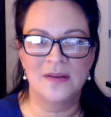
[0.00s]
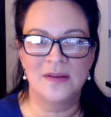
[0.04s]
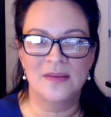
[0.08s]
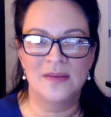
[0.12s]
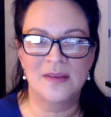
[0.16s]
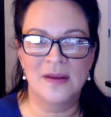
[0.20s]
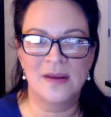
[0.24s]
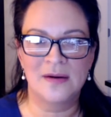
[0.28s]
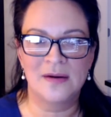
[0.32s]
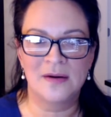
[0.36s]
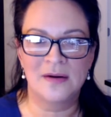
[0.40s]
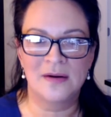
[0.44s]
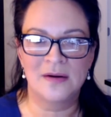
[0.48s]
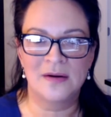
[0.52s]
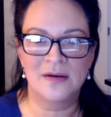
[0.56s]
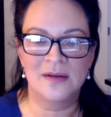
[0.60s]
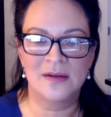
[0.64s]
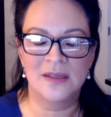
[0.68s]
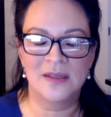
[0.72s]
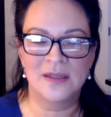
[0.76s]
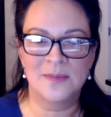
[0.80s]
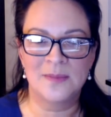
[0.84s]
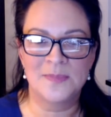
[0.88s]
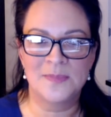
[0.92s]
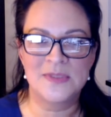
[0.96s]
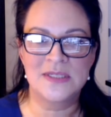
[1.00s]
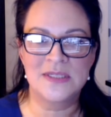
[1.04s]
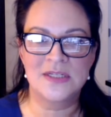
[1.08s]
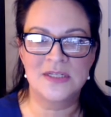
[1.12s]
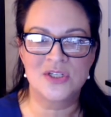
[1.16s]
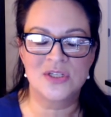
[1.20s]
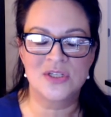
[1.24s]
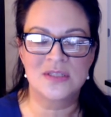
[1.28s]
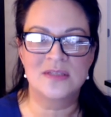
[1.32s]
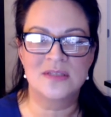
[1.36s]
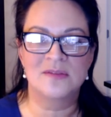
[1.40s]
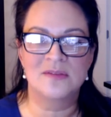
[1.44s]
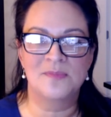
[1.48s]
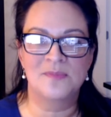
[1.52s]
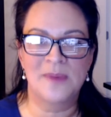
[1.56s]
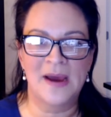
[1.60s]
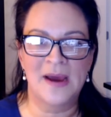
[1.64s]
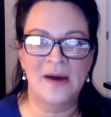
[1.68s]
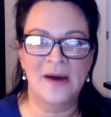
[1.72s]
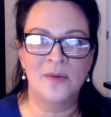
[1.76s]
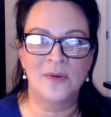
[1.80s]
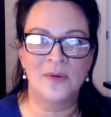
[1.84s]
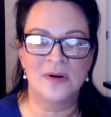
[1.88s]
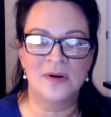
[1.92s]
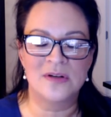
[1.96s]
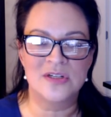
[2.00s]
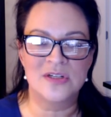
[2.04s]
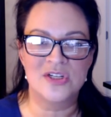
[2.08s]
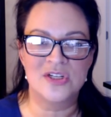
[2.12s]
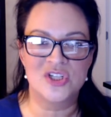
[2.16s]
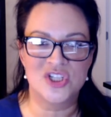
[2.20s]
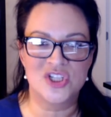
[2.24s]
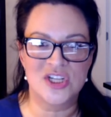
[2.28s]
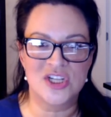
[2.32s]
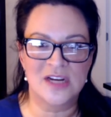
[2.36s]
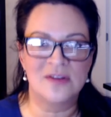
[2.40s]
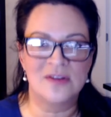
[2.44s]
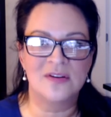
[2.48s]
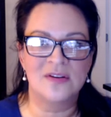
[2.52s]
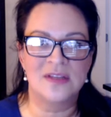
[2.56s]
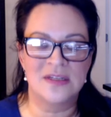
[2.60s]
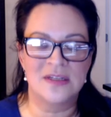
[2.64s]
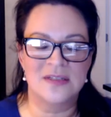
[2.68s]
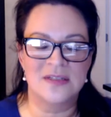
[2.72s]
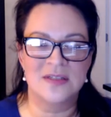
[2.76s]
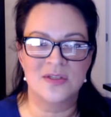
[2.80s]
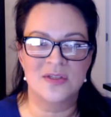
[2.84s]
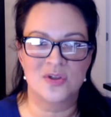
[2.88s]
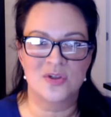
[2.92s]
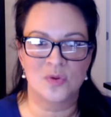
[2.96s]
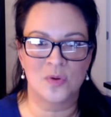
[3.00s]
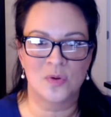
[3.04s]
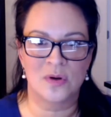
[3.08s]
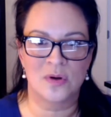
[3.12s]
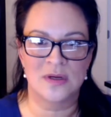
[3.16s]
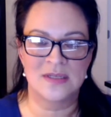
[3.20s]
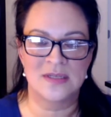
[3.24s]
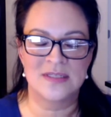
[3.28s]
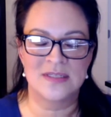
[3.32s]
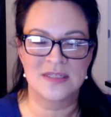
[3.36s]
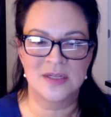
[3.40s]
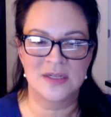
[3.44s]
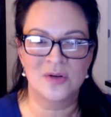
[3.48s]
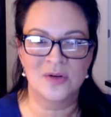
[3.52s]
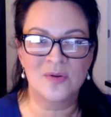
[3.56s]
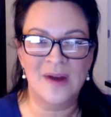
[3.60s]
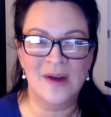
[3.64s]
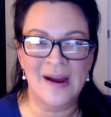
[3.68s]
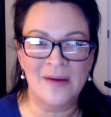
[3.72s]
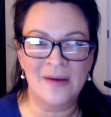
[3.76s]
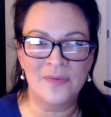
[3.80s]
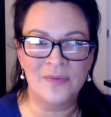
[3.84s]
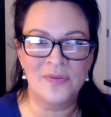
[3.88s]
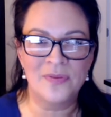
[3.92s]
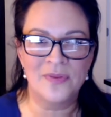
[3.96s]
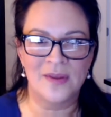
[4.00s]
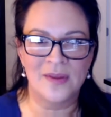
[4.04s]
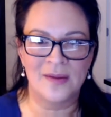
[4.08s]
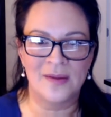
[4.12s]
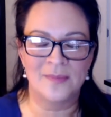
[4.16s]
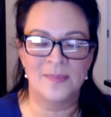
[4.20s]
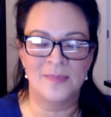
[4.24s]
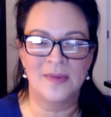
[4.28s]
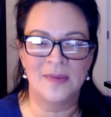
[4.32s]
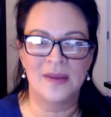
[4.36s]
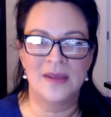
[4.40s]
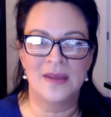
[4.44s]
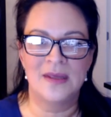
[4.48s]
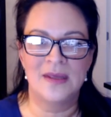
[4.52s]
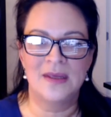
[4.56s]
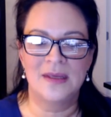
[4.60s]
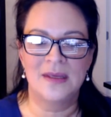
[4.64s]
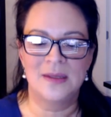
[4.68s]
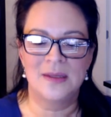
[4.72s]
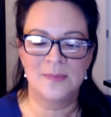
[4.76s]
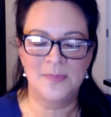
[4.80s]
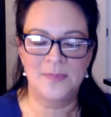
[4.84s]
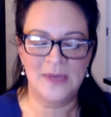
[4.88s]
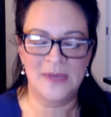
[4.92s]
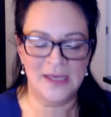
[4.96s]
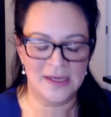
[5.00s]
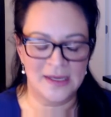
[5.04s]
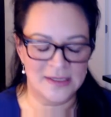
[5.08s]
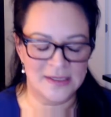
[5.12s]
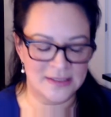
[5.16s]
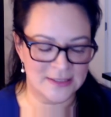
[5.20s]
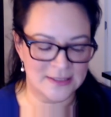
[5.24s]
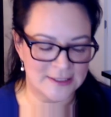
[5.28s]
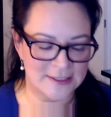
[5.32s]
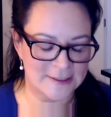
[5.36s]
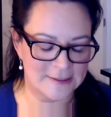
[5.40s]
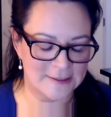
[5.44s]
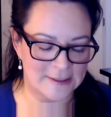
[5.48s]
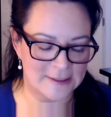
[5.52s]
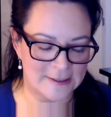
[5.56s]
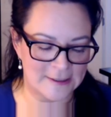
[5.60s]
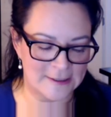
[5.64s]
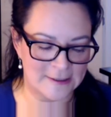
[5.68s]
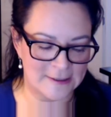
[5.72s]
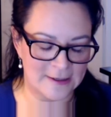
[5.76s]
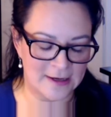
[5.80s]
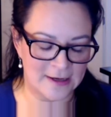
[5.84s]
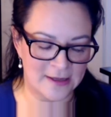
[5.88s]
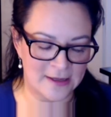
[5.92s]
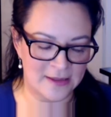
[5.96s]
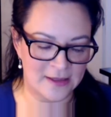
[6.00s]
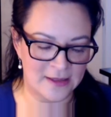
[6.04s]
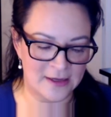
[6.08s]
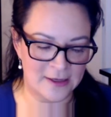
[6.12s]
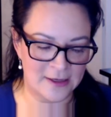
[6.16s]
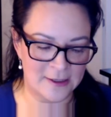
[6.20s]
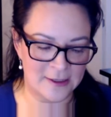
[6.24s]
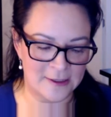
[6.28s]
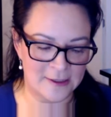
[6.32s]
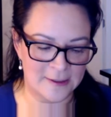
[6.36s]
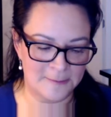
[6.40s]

that are in positions of power, to share these stories, to ground them, because I think